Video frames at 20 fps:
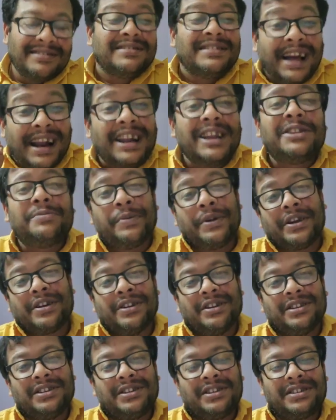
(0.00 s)
That is
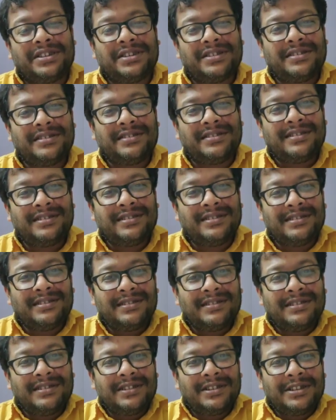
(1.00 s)
because
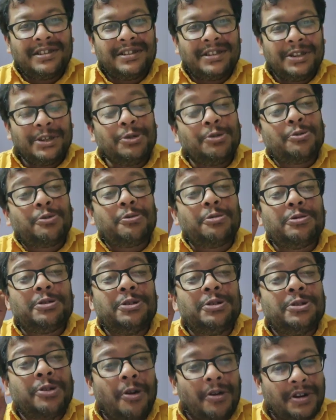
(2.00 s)
you
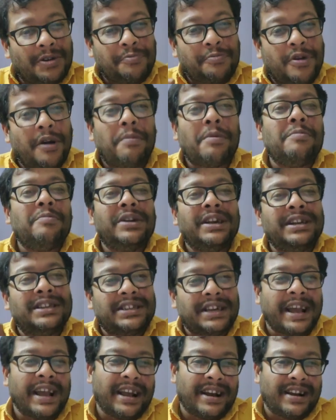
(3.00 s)
could not probably
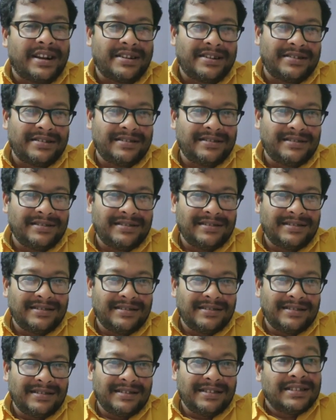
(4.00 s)
take
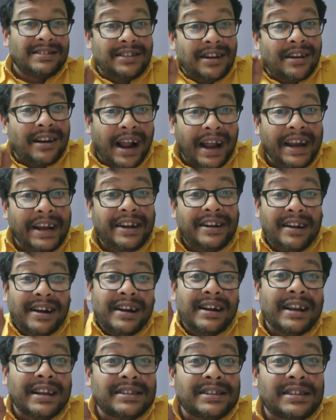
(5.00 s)
the right
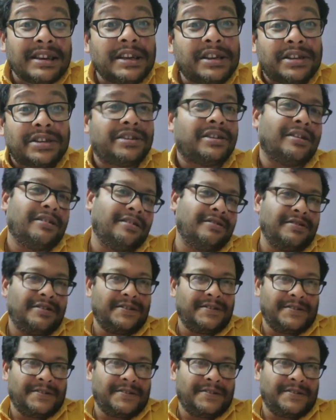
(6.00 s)
decision.